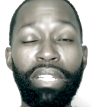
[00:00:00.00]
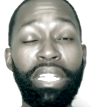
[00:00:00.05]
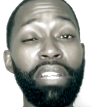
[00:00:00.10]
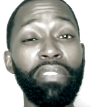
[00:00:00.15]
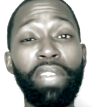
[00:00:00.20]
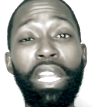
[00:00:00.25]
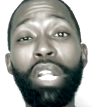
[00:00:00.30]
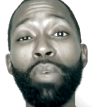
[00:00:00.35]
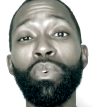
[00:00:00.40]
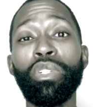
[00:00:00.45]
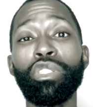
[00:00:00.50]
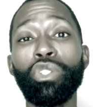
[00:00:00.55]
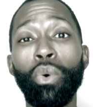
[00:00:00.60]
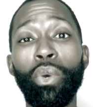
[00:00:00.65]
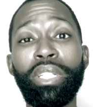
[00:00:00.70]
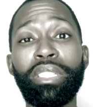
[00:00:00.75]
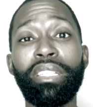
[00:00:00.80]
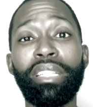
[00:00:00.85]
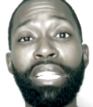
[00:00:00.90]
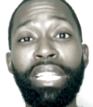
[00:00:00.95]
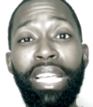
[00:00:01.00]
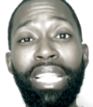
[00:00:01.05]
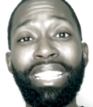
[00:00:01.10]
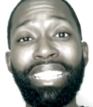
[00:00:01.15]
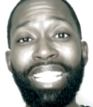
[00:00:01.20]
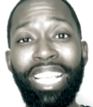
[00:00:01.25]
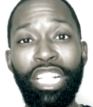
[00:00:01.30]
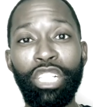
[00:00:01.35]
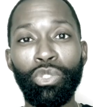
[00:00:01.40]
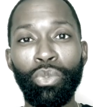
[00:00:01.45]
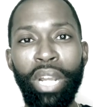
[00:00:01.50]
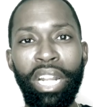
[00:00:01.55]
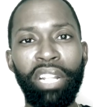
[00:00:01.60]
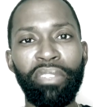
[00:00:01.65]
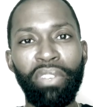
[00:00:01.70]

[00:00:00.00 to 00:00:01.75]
And if anyone's going to get things right,